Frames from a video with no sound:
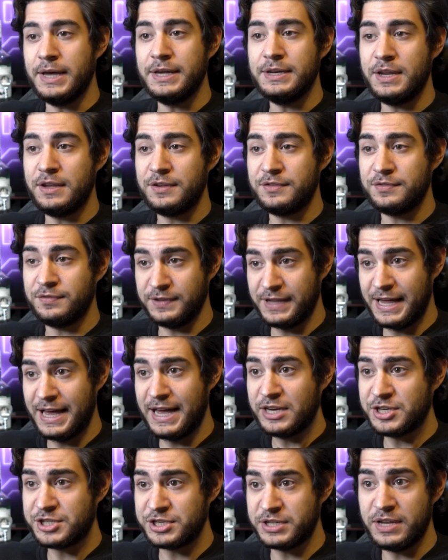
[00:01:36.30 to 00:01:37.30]
And as
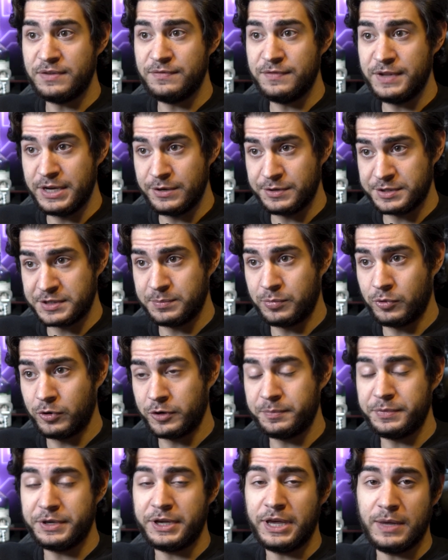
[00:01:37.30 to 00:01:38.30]
Flash and video
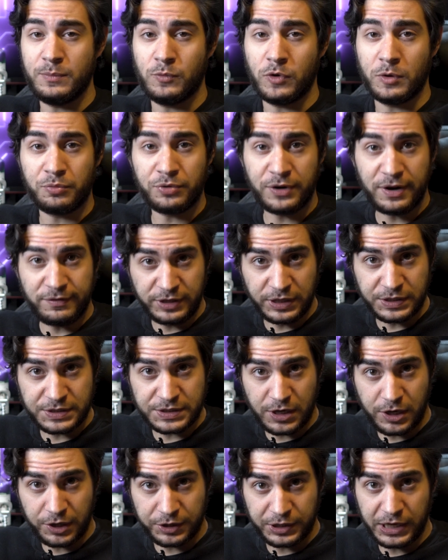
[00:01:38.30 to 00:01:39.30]
support became more
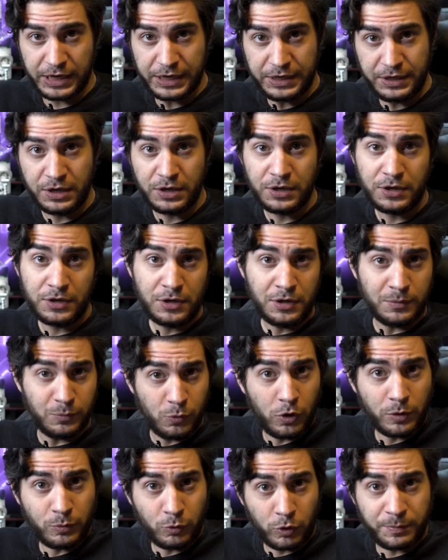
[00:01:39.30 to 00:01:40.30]
prevalent online,
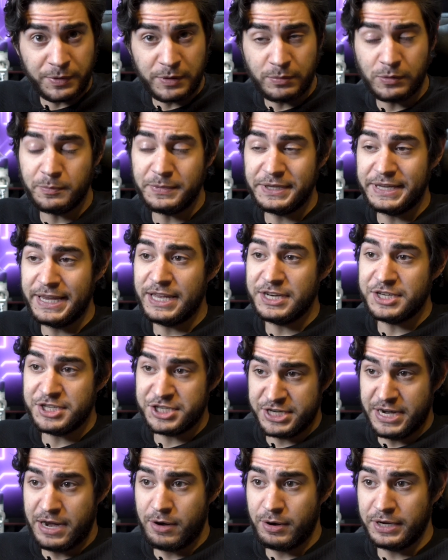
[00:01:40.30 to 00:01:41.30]
more and more people began
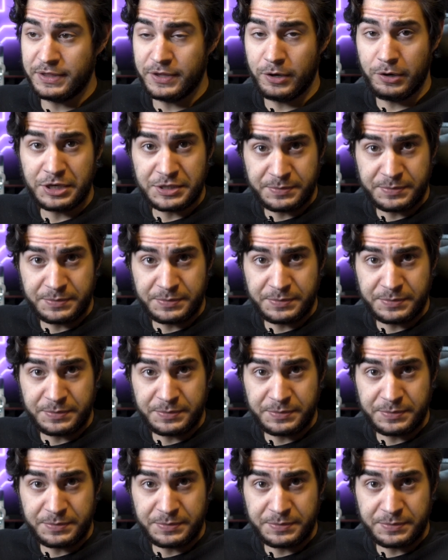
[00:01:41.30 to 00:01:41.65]
sharing their